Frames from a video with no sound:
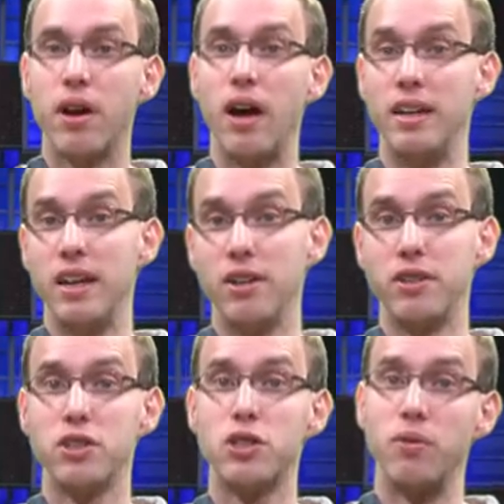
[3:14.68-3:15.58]
uh,
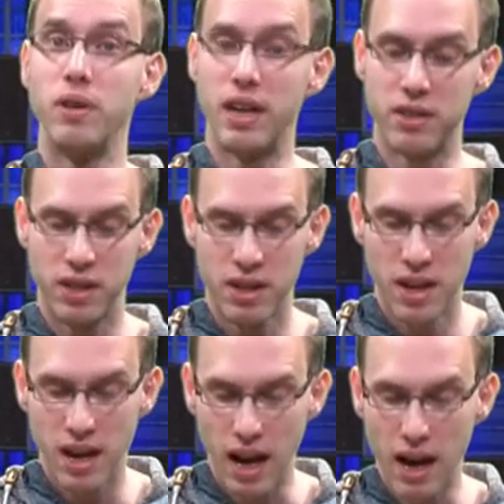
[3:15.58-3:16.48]
delta, so we get
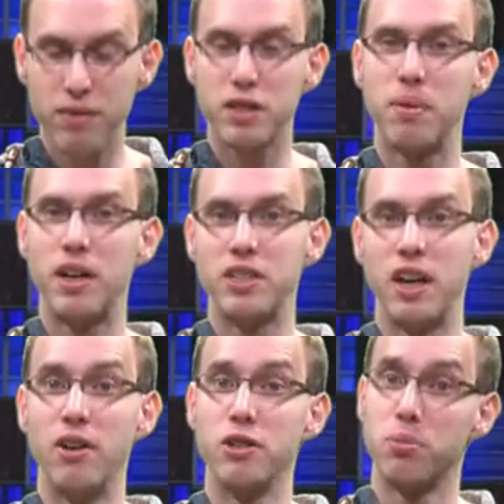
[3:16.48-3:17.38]
fx minus
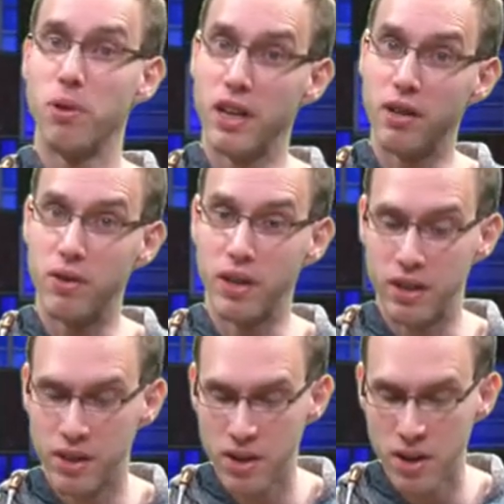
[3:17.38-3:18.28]
L smaller equal
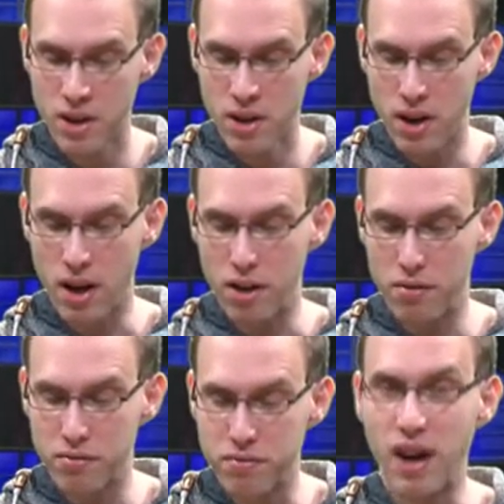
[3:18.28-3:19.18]
than uh,
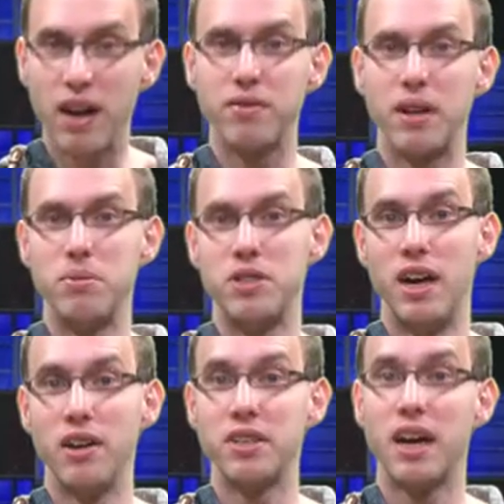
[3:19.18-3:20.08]
5 times
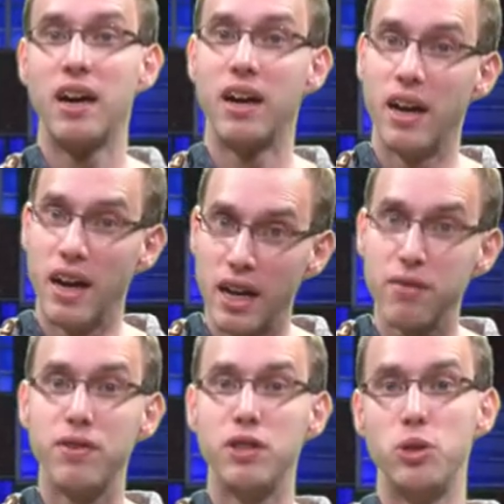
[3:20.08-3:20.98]
delta
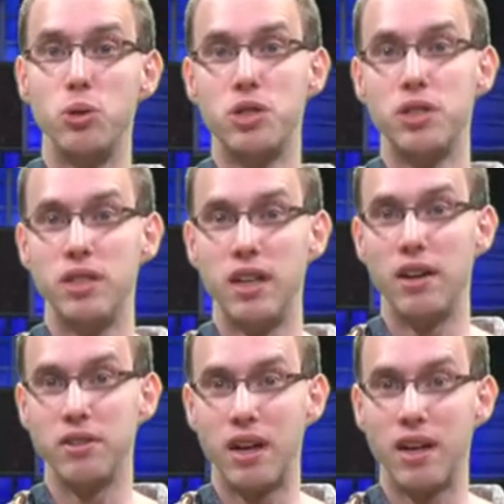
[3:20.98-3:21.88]
if we choose
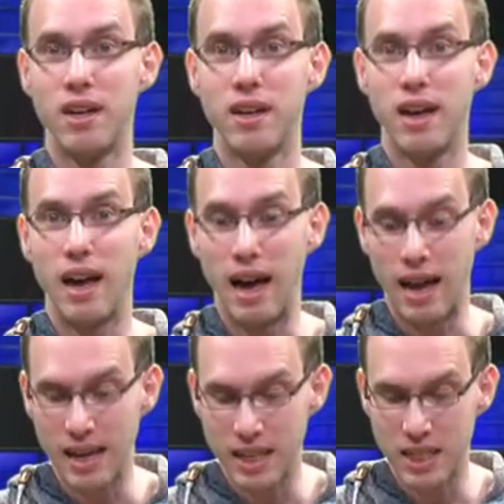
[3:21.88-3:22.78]
delta
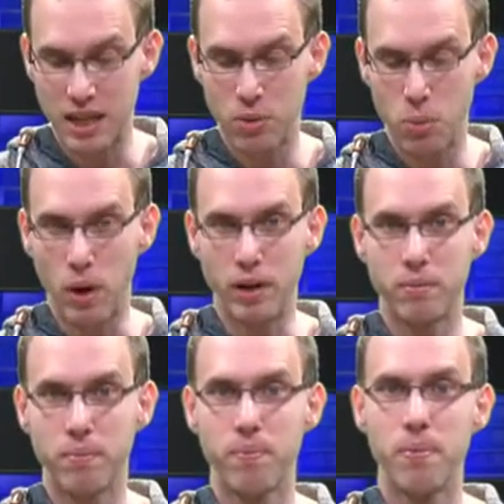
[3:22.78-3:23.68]
uh, less than 1.
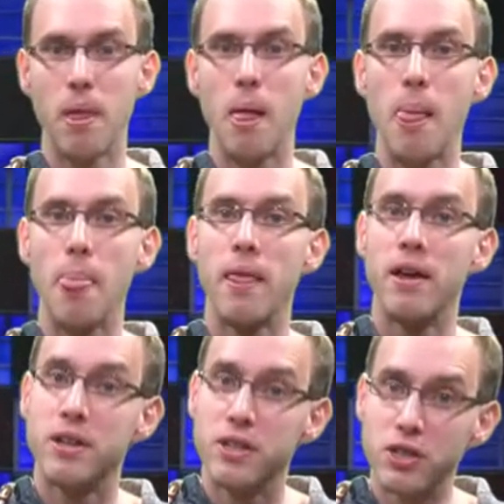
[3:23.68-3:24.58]

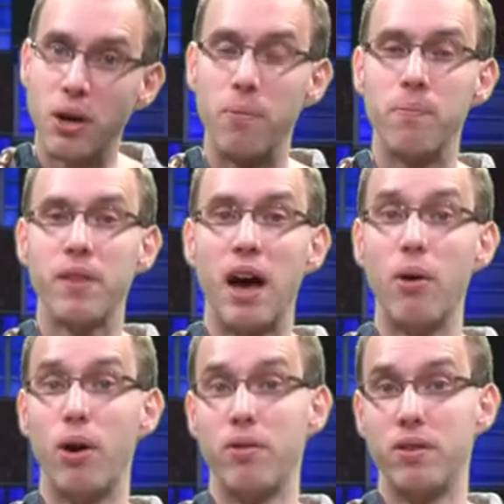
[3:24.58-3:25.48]
So
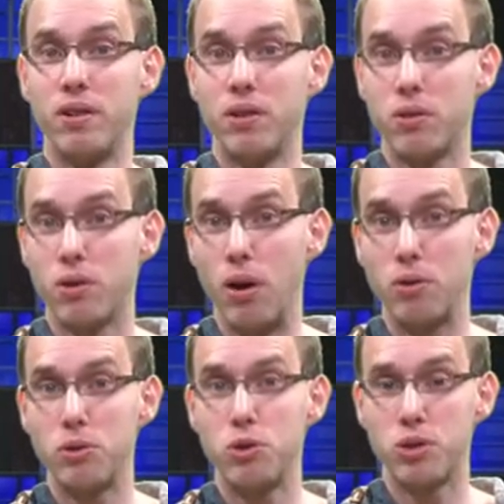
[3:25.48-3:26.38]
how are we going
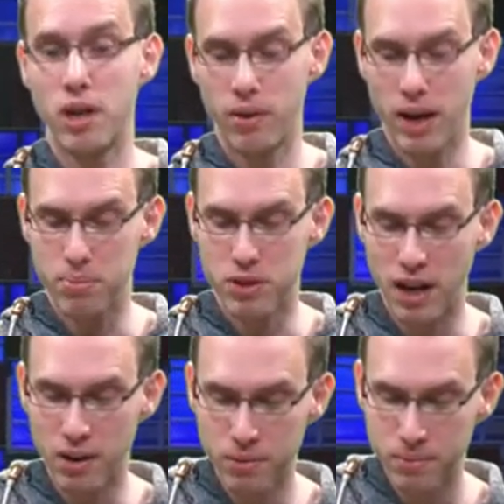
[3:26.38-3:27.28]
to choose our
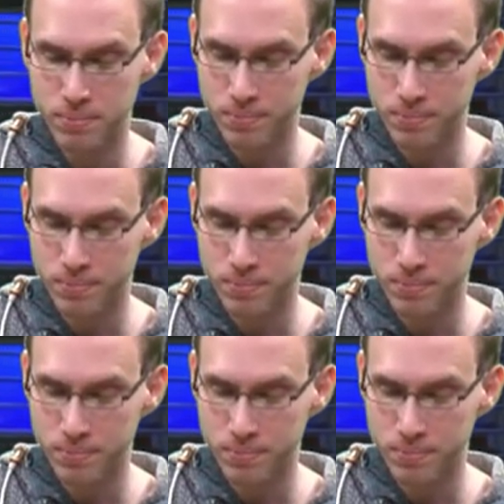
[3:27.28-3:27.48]
epsilon?